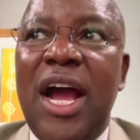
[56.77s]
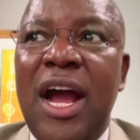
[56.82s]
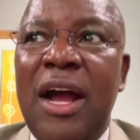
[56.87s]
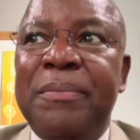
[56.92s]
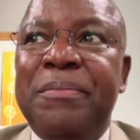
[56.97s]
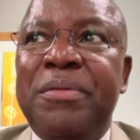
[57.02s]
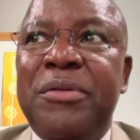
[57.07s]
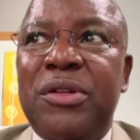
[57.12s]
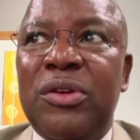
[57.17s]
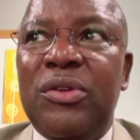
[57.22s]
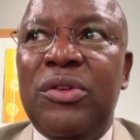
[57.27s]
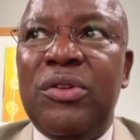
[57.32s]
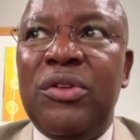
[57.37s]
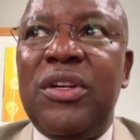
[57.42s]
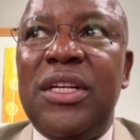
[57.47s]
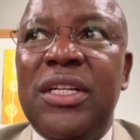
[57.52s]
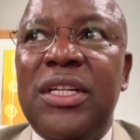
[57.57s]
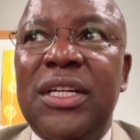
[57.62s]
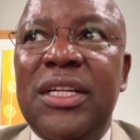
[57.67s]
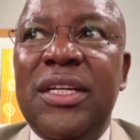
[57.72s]

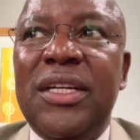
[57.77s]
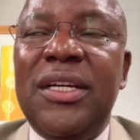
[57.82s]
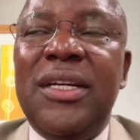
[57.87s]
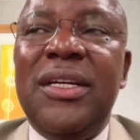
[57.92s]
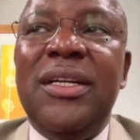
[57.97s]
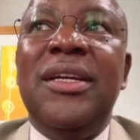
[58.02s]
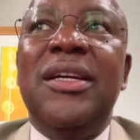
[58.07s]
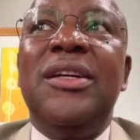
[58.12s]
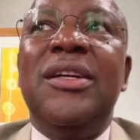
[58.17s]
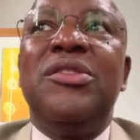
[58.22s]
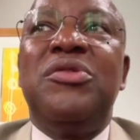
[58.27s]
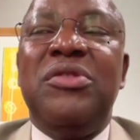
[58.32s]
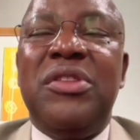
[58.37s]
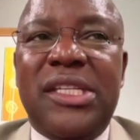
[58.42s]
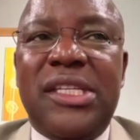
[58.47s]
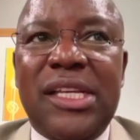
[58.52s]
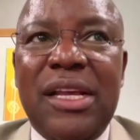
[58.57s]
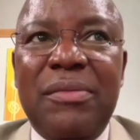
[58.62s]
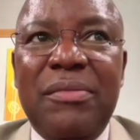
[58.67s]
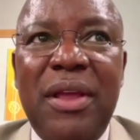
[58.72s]
Absolutely. To
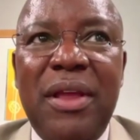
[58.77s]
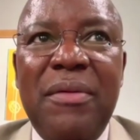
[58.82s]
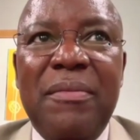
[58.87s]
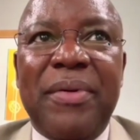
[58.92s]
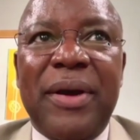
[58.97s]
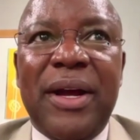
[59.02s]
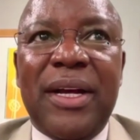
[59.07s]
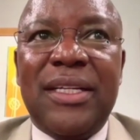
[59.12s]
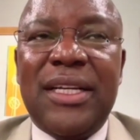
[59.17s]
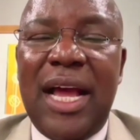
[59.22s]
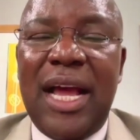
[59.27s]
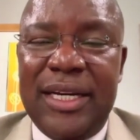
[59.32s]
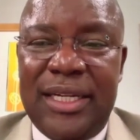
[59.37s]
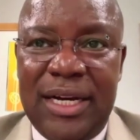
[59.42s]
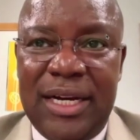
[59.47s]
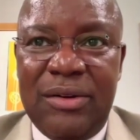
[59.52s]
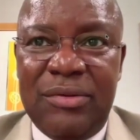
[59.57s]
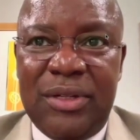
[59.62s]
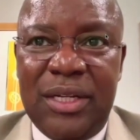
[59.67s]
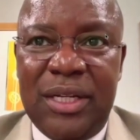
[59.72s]
the same impact, I
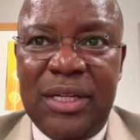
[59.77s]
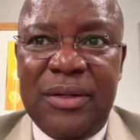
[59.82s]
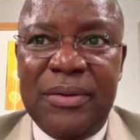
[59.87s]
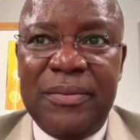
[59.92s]
doubt